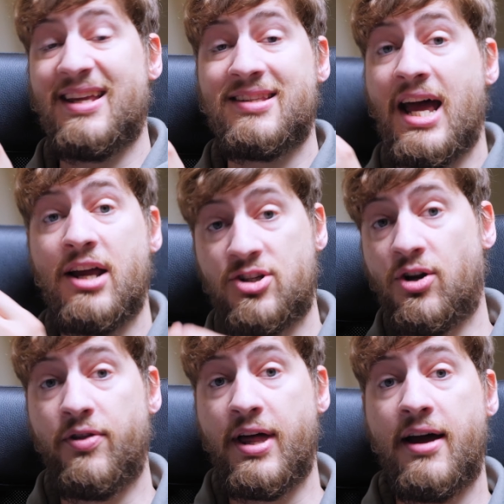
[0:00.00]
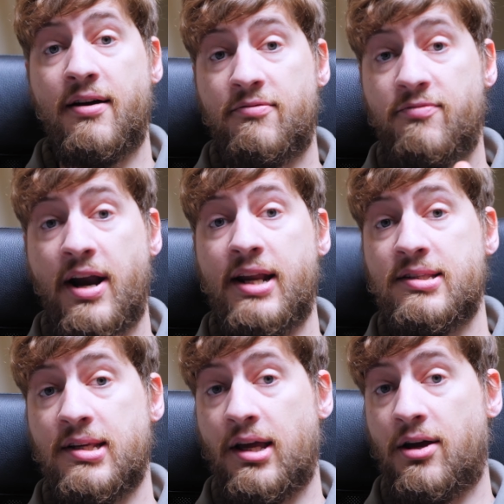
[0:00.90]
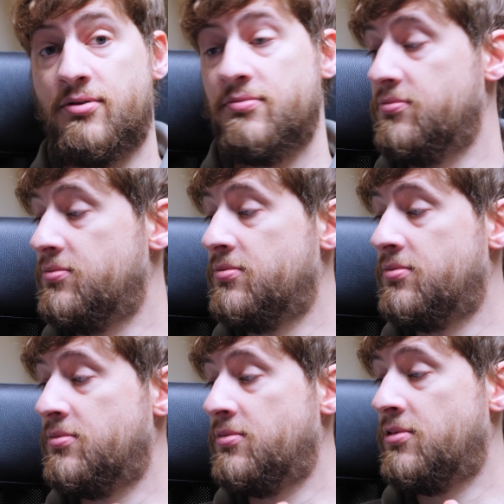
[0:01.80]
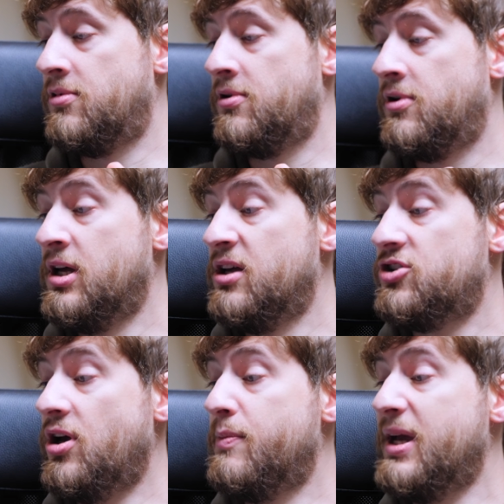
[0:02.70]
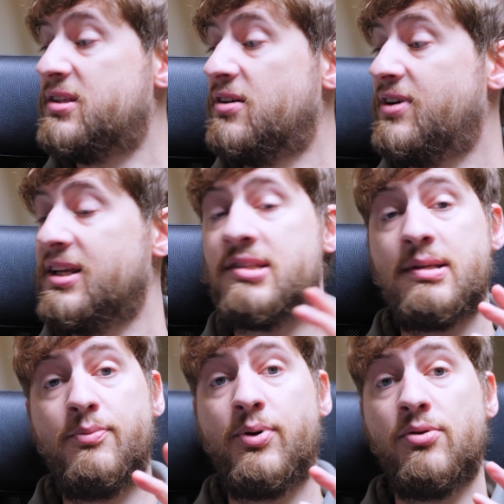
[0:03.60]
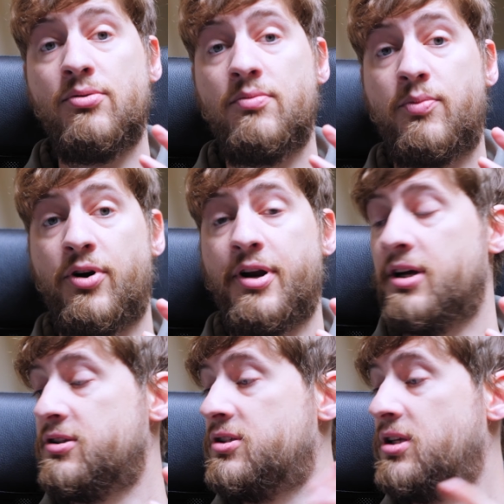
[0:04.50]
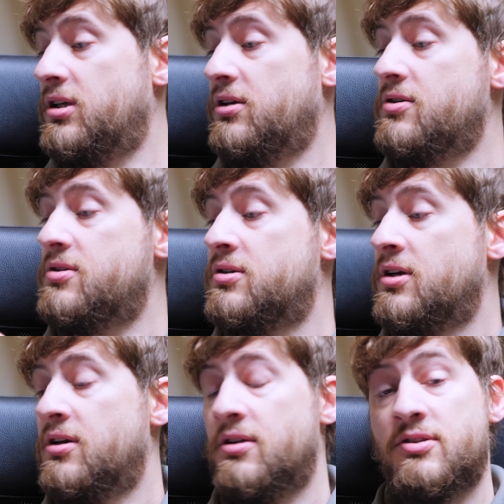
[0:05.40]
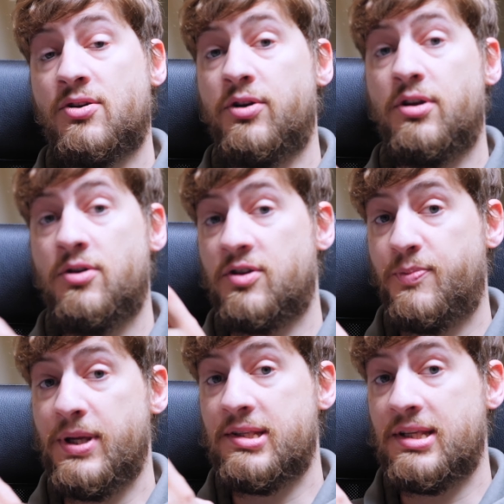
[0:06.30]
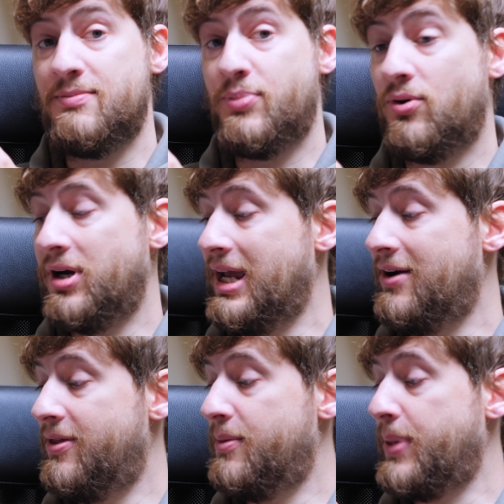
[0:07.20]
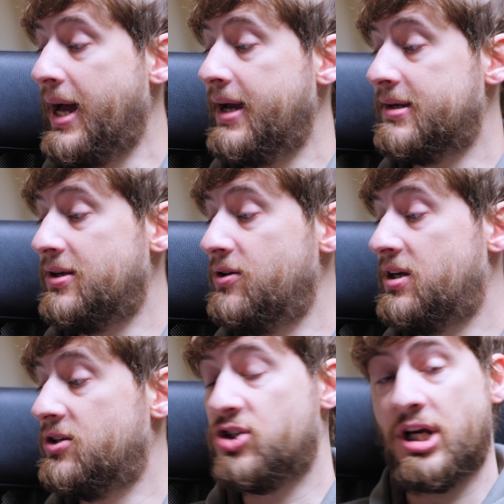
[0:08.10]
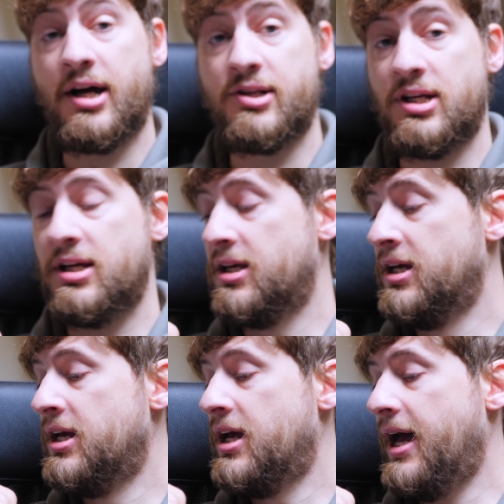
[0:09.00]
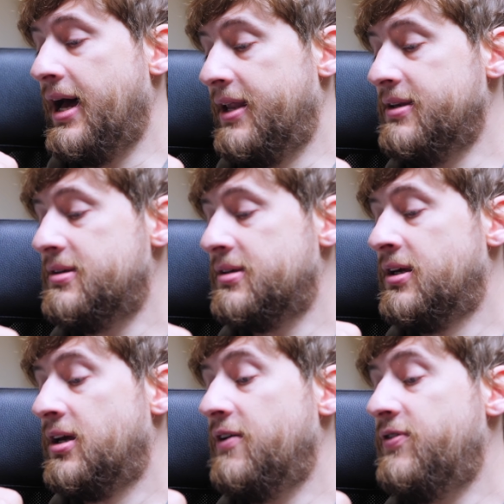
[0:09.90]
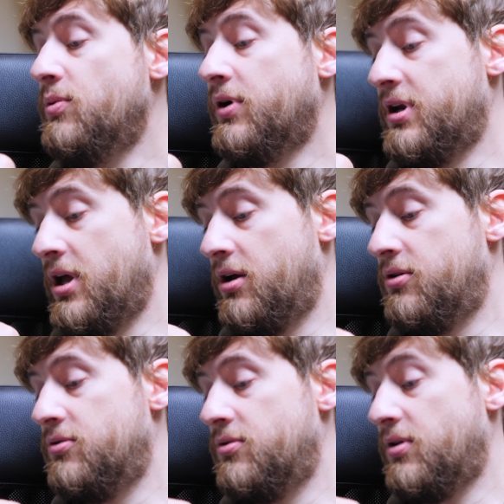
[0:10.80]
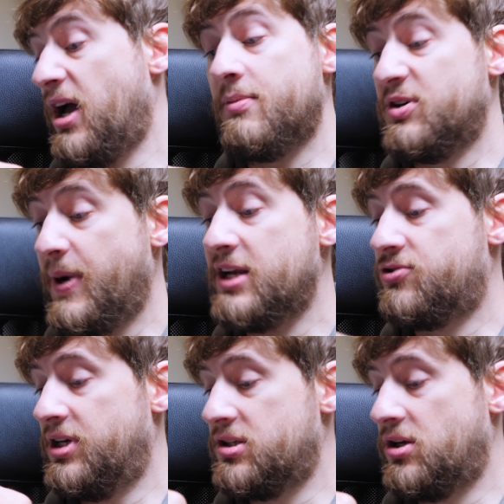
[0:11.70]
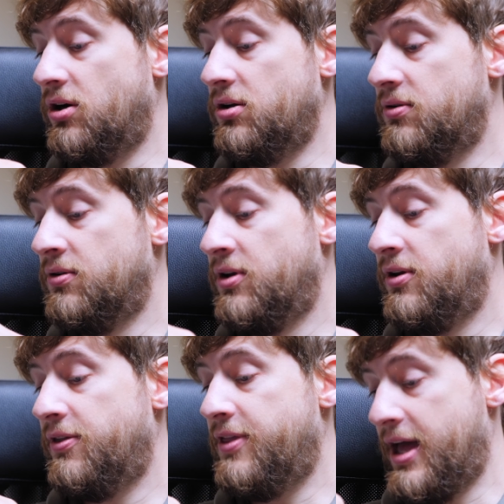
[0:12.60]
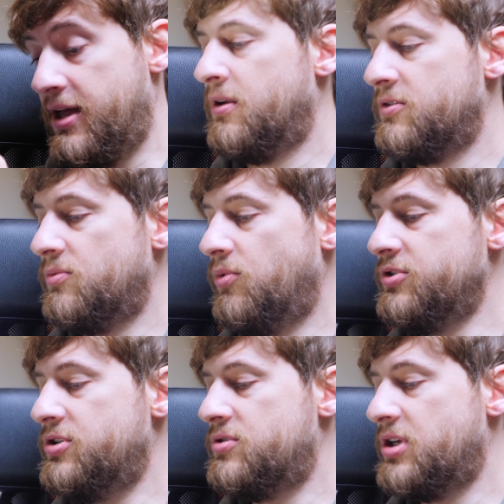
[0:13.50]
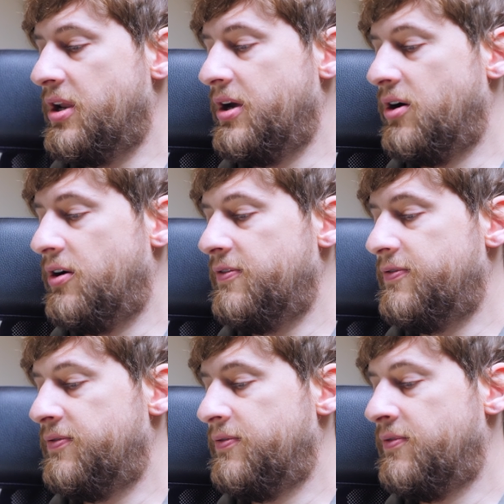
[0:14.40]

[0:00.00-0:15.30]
attached on there, ready to go. So it makes it a really simple product to use. It's got your USB-C port here at the back, so you can charge it. And if you want to know how much battery it's got, then, so once you turn it off,